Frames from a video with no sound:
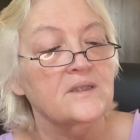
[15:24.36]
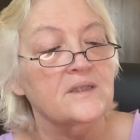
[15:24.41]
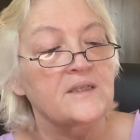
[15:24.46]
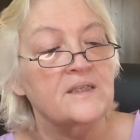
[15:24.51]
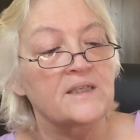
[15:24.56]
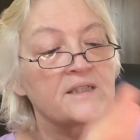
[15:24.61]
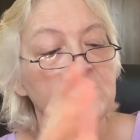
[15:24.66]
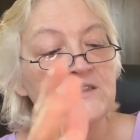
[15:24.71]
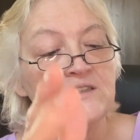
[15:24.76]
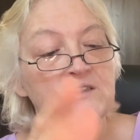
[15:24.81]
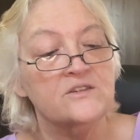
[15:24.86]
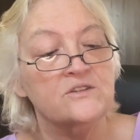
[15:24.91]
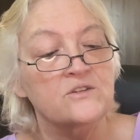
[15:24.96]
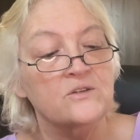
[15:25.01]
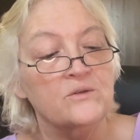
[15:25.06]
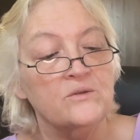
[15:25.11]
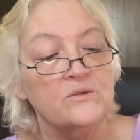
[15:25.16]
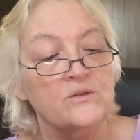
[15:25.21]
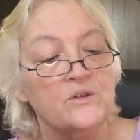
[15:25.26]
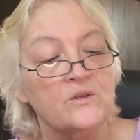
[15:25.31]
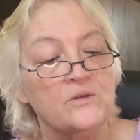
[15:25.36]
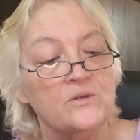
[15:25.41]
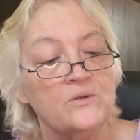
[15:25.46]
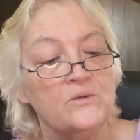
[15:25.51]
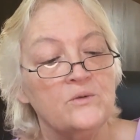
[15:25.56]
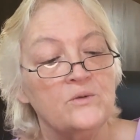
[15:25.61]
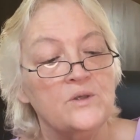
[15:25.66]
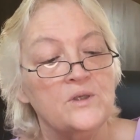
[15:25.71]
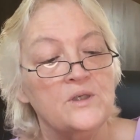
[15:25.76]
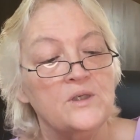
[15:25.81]
and I just don't
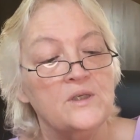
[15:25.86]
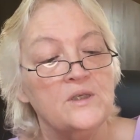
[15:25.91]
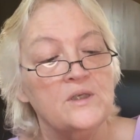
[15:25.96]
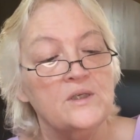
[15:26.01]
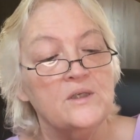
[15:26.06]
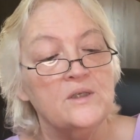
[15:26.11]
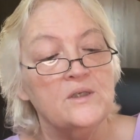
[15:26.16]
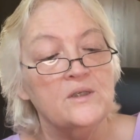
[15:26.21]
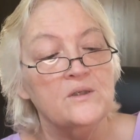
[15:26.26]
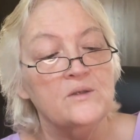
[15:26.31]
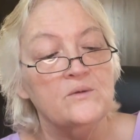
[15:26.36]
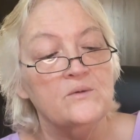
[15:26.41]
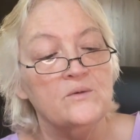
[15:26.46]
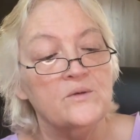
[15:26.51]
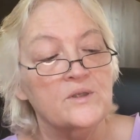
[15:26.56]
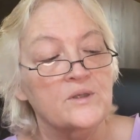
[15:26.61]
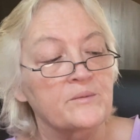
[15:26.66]
know what